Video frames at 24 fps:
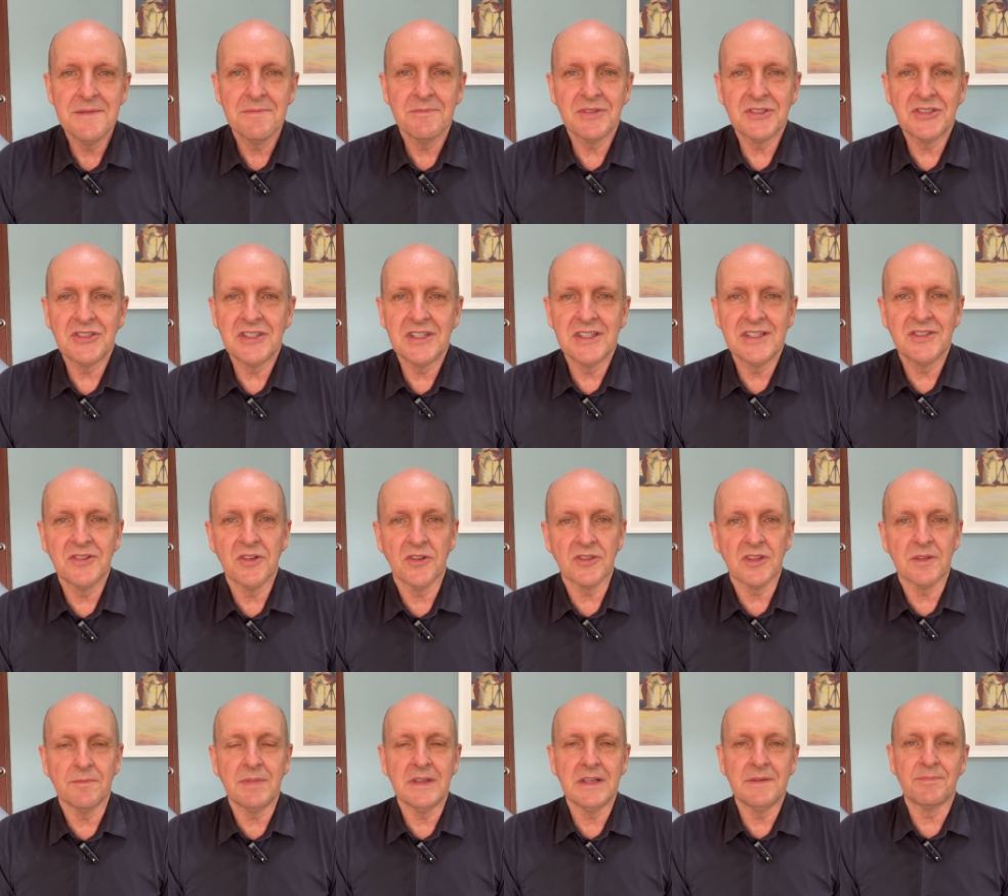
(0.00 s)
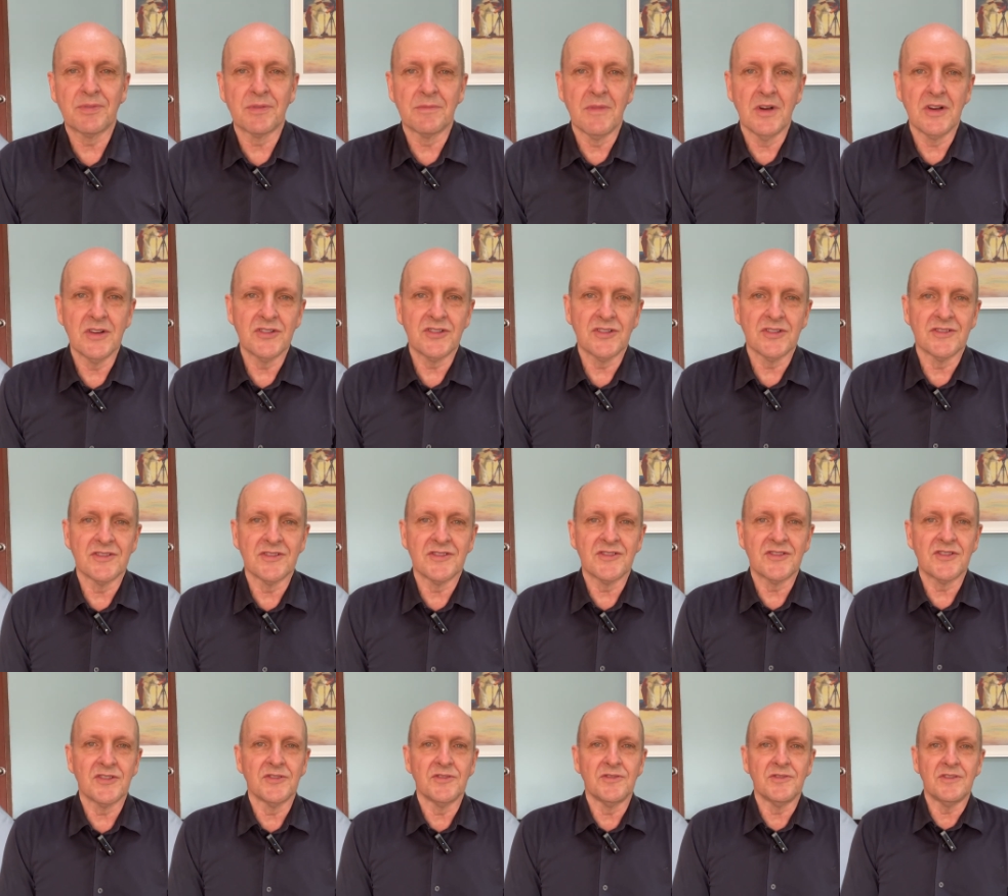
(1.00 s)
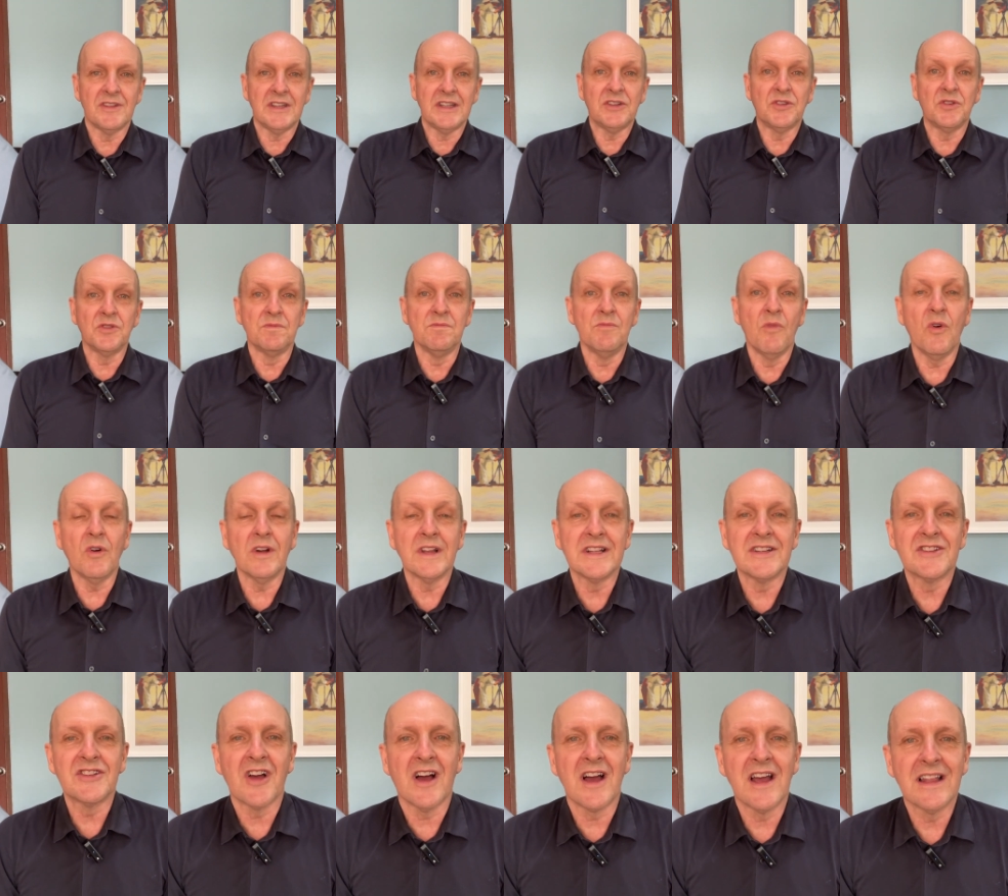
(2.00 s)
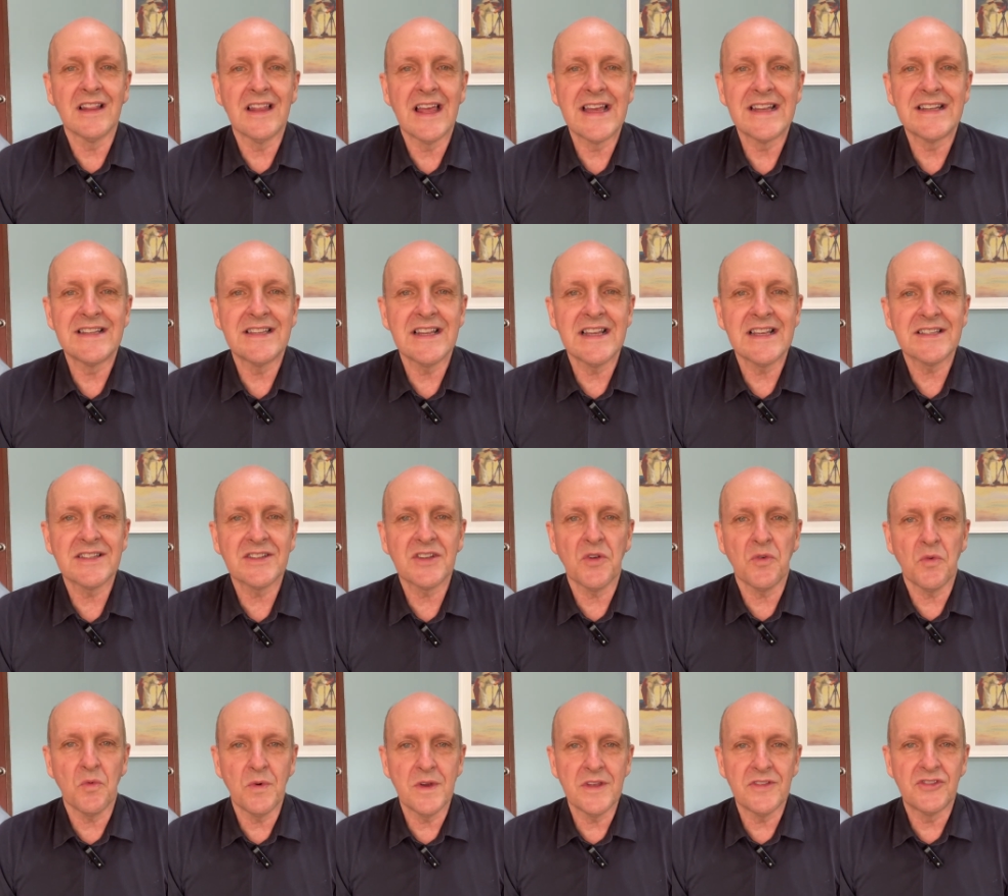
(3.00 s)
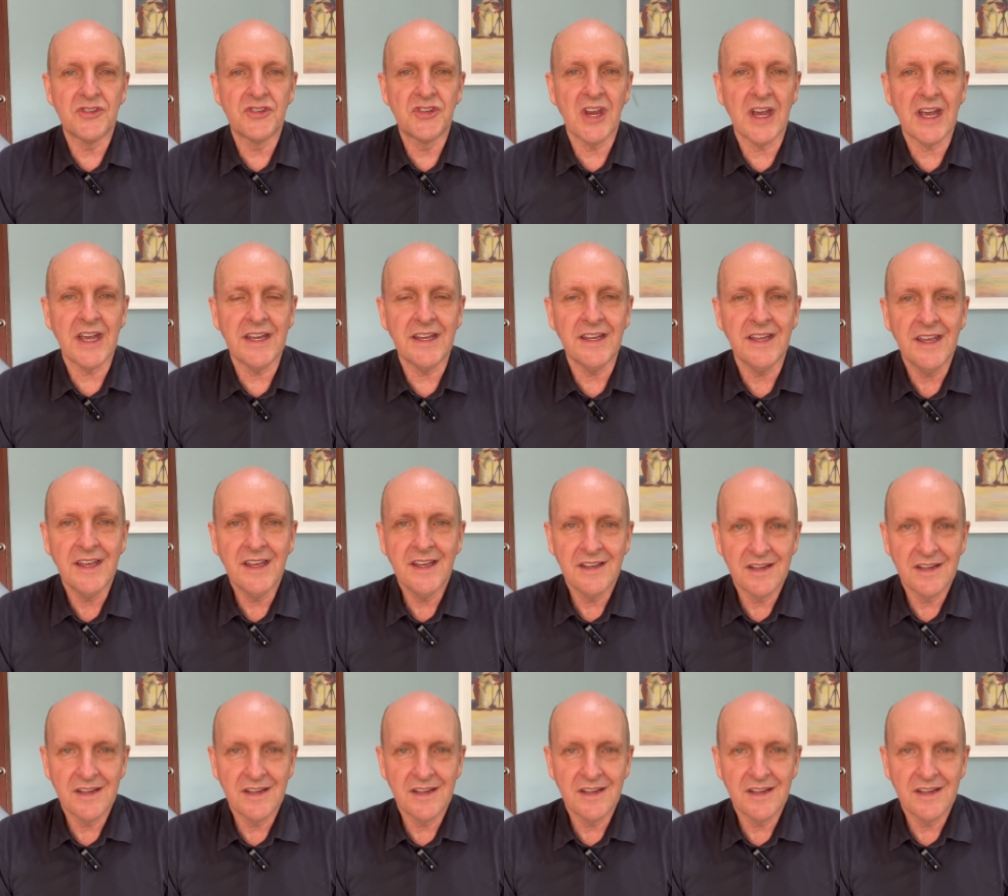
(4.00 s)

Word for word: but she's got the big promotion to the Good Morning Thailand desk with Jay.